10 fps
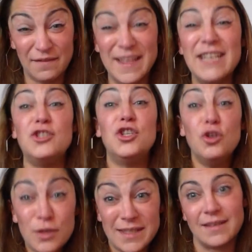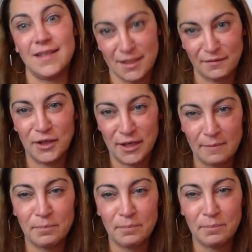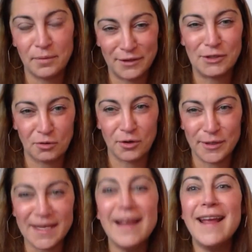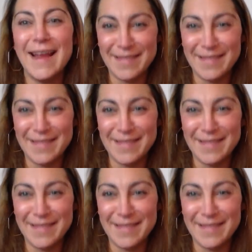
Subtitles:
if they do successfully complete the chores